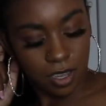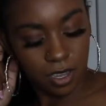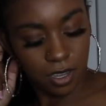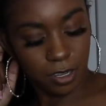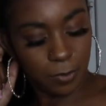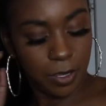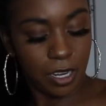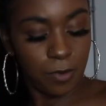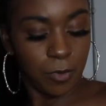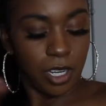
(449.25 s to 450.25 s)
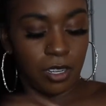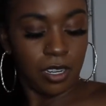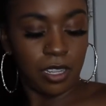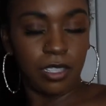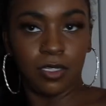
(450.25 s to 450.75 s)
And then I'm gonna
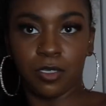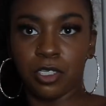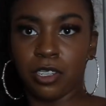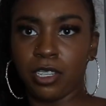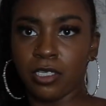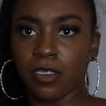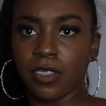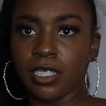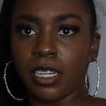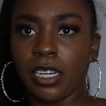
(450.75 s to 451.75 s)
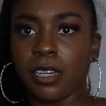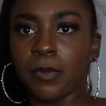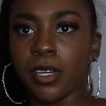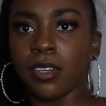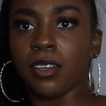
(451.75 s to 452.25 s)
cut these little strings off because they
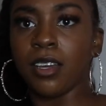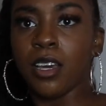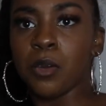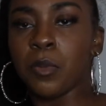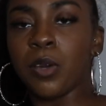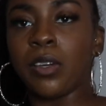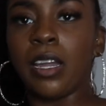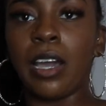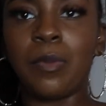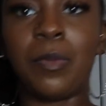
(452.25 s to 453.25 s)
keep on poking out.